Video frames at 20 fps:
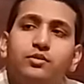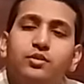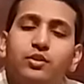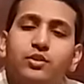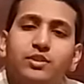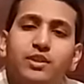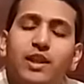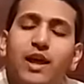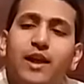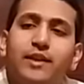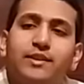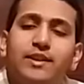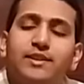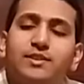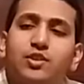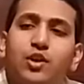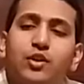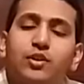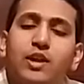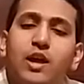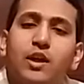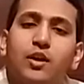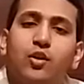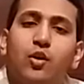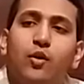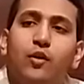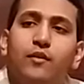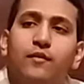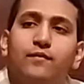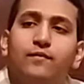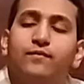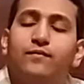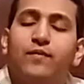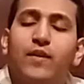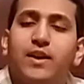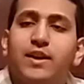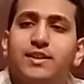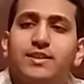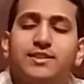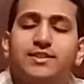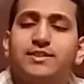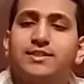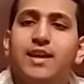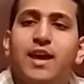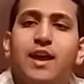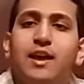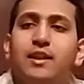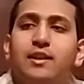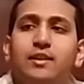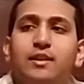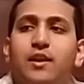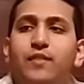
There's a lot of things that are not fucking set.